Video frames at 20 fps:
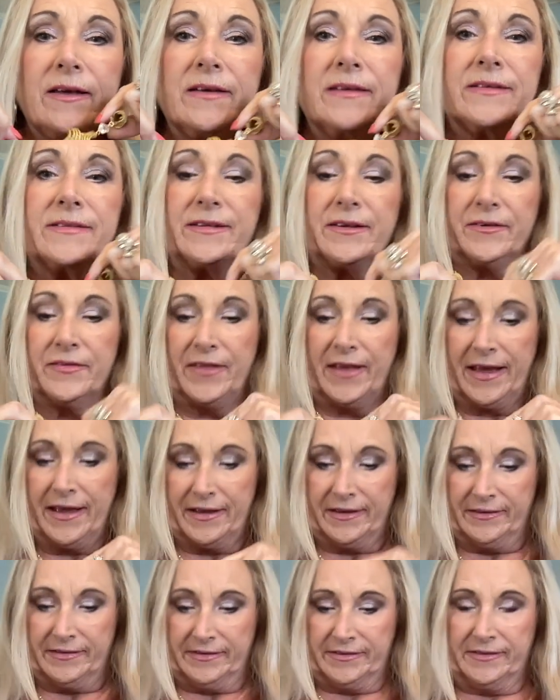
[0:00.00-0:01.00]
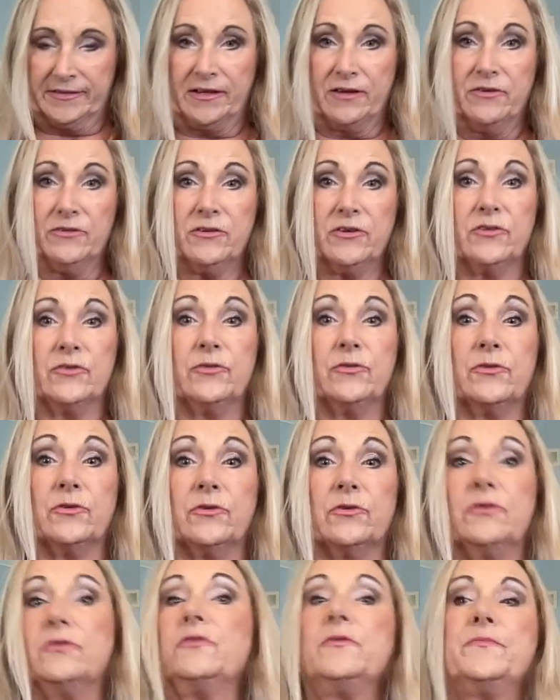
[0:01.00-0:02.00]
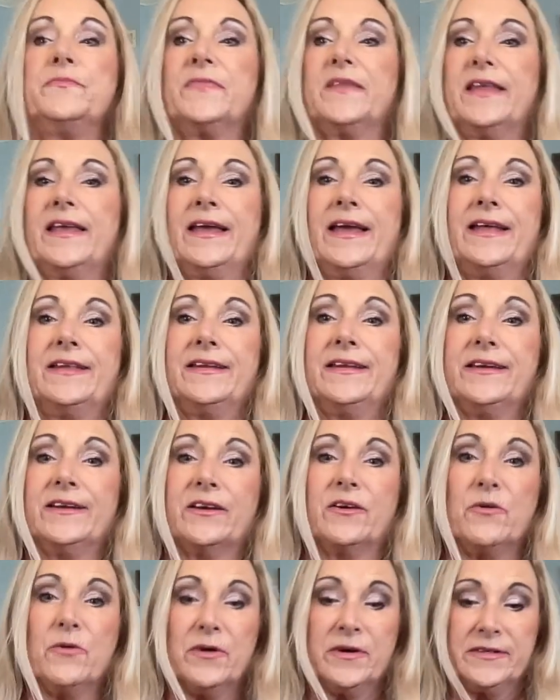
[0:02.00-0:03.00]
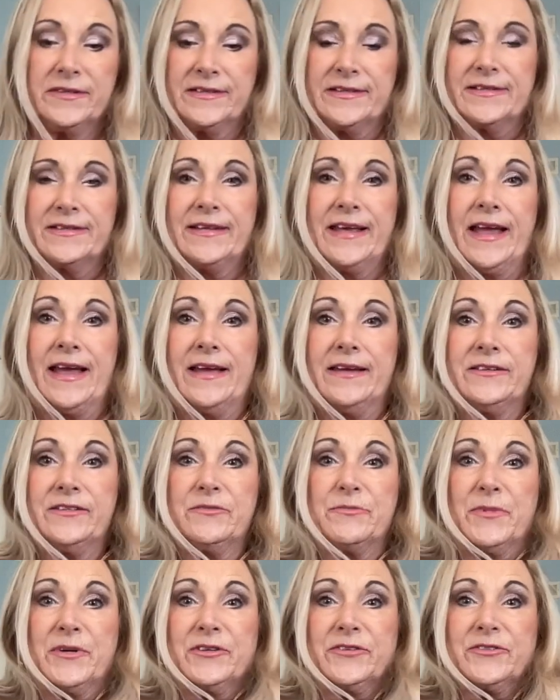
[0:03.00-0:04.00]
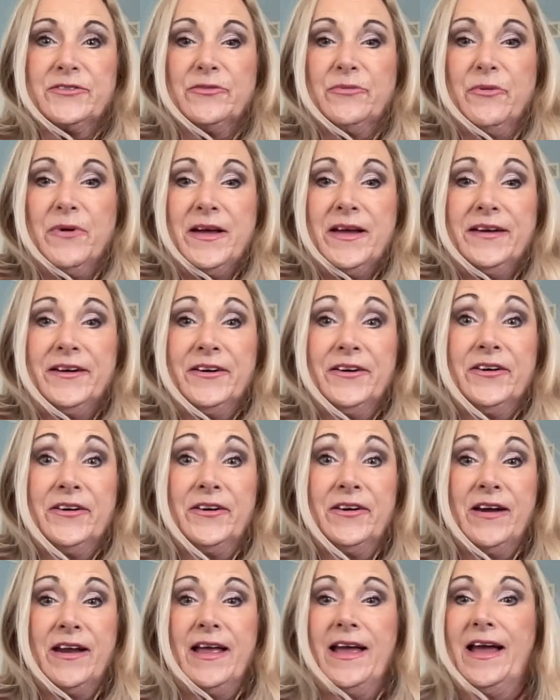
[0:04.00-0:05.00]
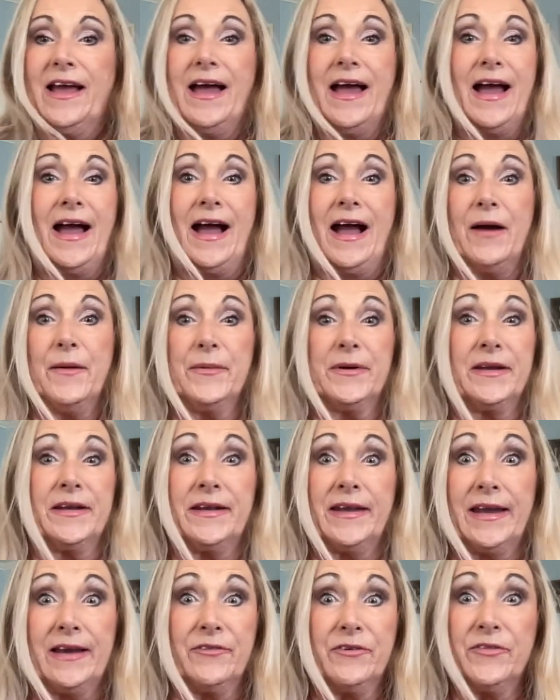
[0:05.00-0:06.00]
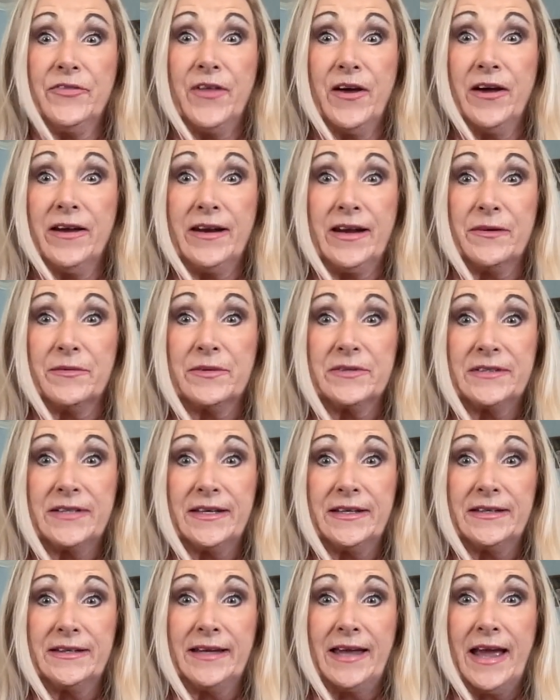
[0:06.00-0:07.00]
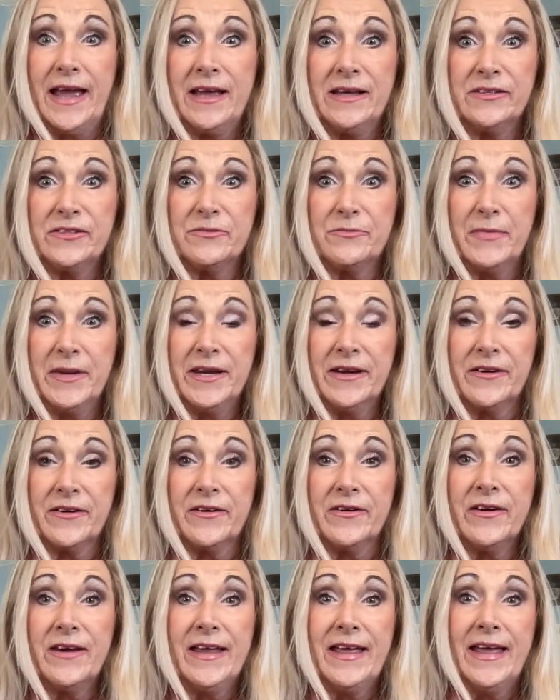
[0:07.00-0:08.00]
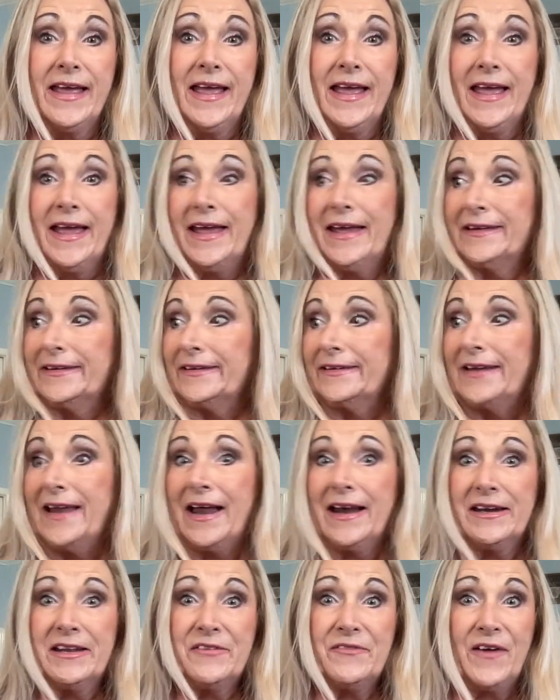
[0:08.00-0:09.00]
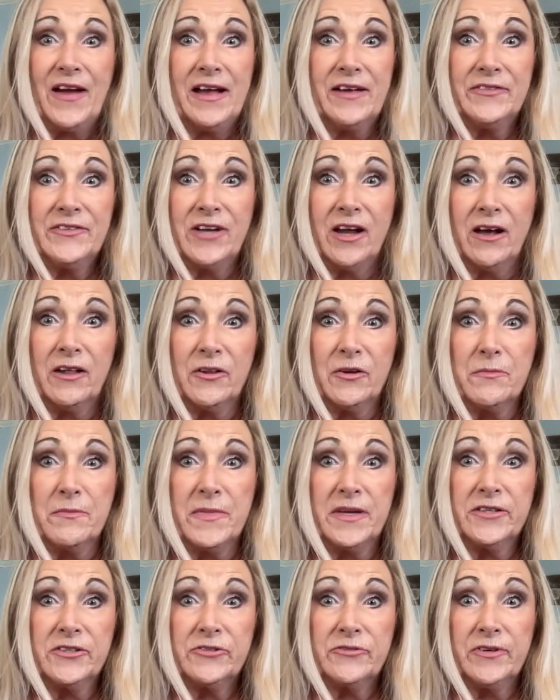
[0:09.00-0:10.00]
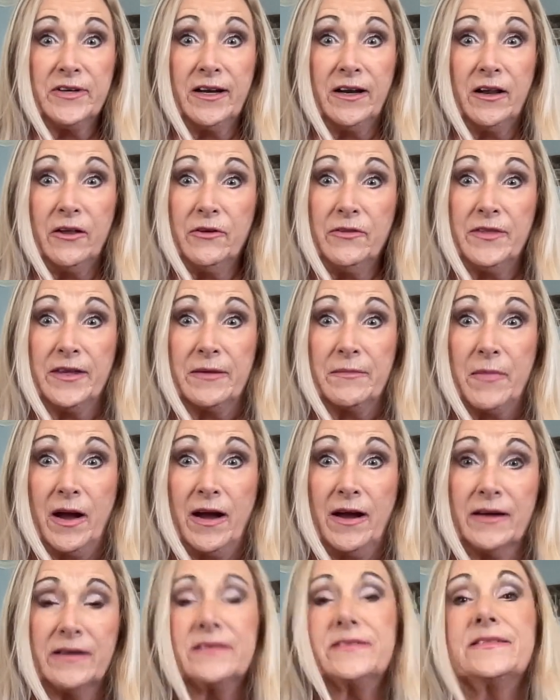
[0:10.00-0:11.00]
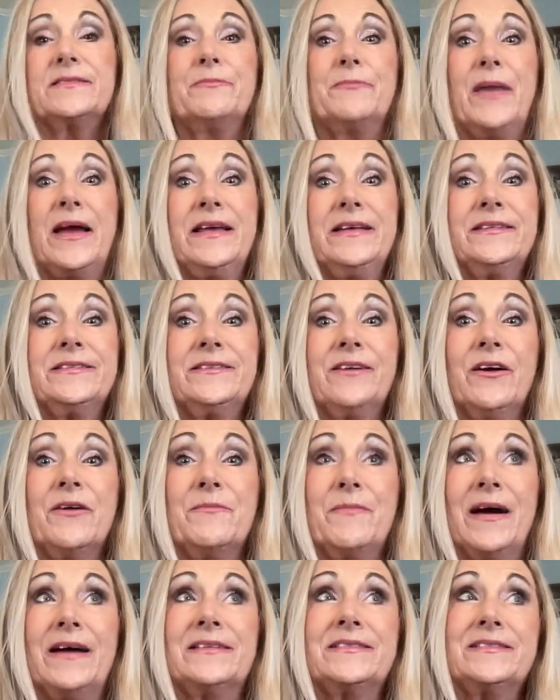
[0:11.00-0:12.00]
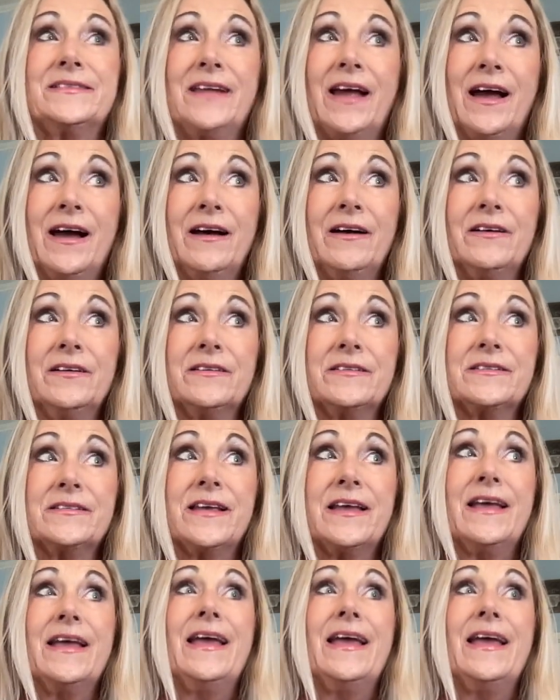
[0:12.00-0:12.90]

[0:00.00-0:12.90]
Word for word: So that is so cool. And then of course this cashmere sweater. I would have never thought I was getting cashmere in a $95 mystery clothing box based on my styles